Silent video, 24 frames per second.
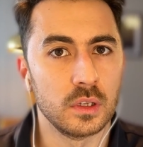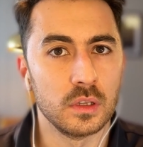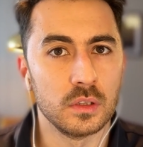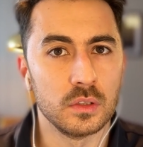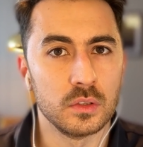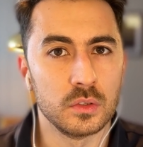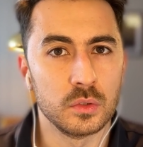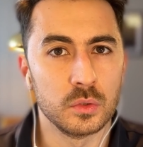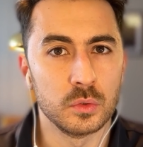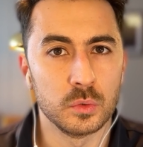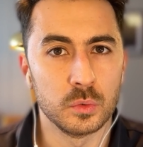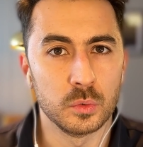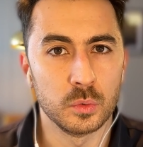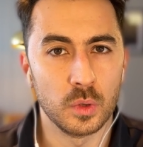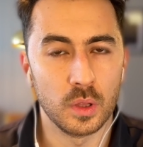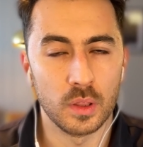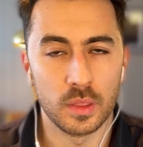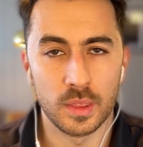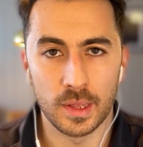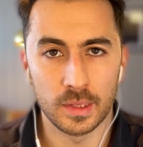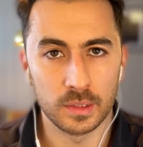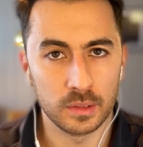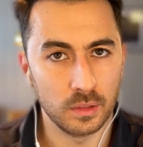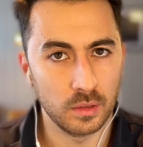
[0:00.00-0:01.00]
into
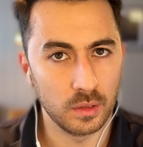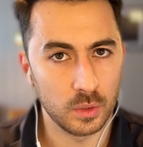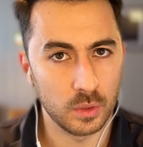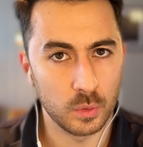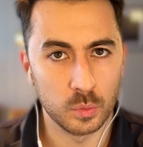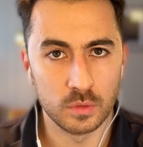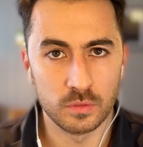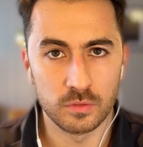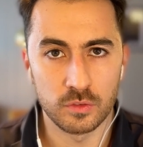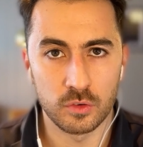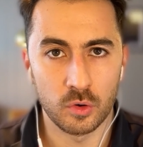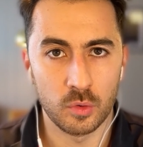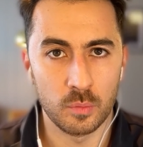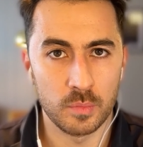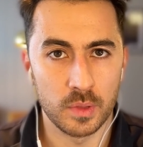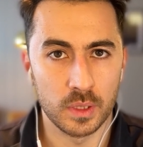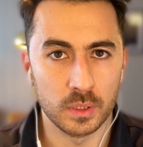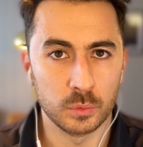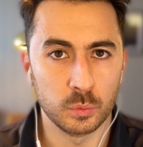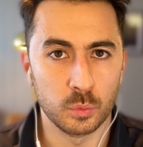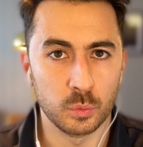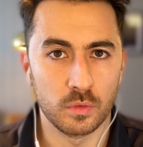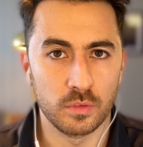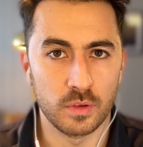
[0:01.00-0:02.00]
that liquid form
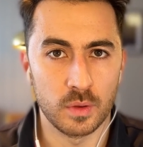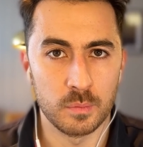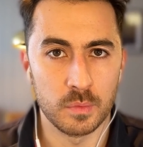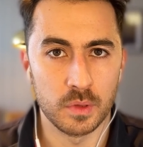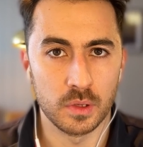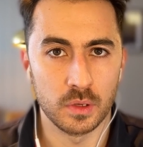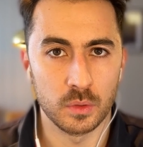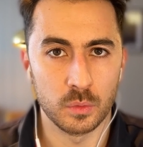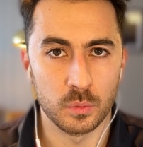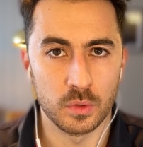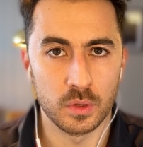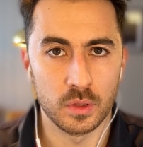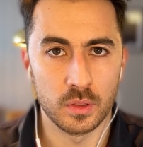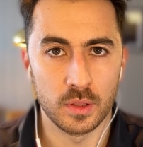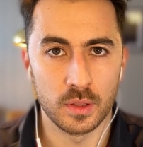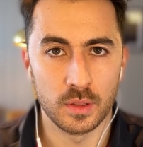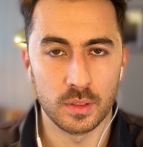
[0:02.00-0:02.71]
that we're familiar with?